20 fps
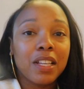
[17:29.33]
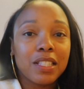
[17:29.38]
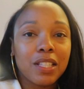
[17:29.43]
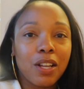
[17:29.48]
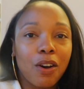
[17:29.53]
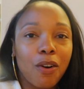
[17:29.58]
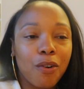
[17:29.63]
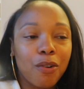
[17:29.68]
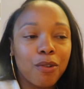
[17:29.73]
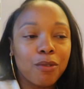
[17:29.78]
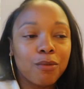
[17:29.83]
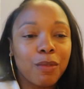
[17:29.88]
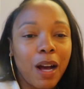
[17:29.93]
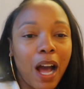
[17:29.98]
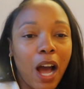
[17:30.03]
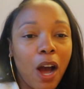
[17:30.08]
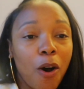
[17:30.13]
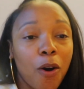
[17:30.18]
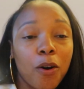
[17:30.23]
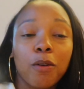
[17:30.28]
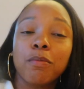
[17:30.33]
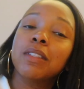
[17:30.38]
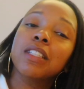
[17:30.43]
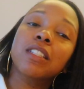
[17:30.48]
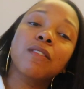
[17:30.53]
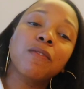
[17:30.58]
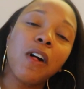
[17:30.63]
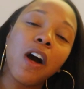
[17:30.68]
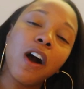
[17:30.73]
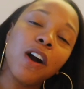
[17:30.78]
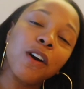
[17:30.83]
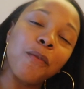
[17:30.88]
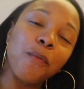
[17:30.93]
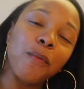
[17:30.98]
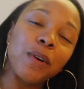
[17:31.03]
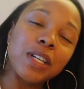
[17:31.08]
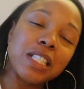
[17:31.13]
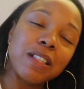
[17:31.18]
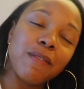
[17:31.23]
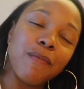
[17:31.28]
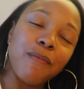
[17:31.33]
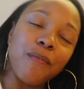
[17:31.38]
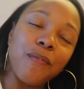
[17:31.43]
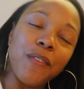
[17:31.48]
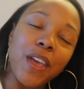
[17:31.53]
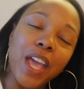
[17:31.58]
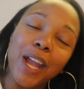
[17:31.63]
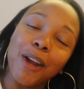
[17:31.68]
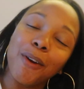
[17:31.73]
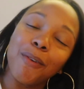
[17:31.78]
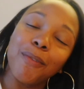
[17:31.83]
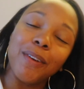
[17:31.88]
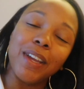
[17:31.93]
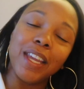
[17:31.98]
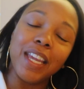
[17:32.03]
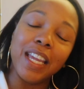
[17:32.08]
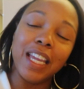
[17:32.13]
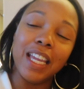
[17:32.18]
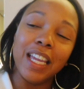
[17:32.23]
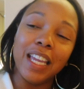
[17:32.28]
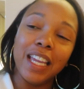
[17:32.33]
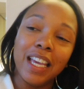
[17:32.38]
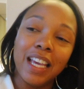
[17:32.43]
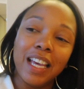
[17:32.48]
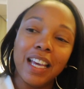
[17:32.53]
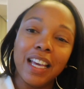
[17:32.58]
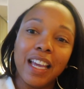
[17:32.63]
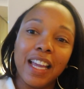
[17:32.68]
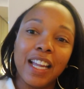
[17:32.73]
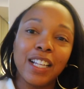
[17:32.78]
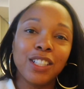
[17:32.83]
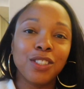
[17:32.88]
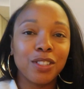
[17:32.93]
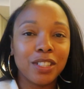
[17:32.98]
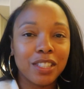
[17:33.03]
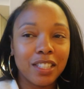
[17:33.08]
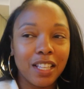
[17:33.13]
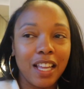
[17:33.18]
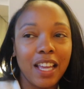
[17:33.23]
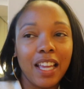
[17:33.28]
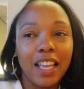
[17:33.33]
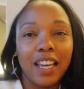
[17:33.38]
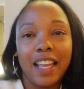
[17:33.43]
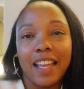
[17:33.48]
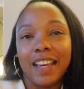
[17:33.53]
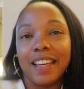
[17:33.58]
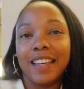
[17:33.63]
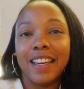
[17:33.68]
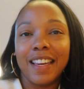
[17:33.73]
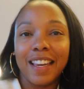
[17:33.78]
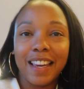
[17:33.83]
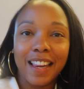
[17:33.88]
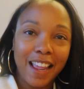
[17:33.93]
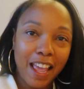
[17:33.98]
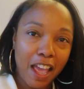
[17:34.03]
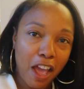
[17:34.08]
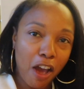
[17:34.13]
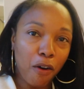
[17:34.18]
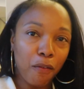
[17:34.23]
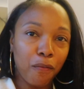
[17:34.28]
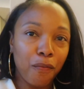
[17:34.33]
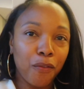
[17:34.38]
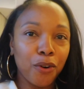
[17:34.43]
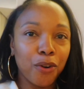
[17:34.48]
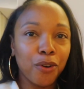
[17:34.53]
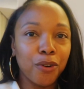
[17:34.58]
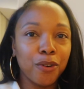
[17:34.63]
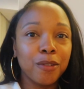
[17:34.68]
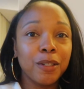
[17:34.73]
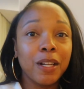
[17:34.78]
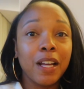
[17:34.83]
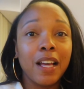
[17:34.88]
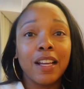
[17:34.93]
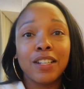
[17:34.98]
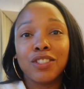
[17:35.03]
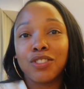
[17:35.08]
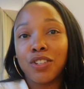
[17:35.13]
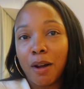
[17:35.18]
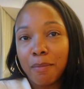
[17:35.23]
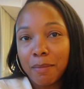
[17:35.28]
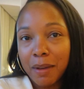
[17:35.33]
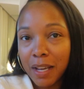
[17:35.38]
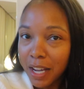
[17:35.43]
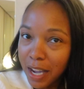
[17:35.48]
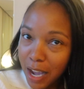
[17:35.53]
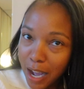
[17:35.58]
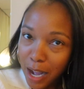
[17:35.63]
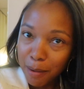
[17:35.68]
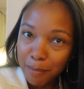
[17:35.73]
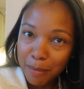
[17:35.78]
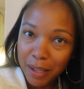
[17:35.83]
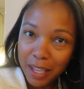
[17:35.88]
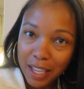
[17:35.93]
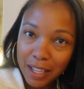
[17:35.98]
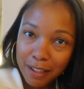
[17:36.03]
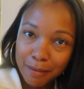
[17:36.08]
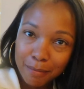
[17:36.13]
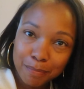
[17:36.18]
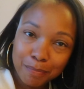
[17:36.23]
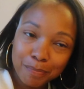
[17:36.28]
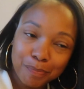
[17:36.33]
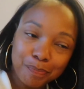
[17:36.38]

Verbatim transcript: So I hope this vlog was very interesting and helpful. Drop me a comment.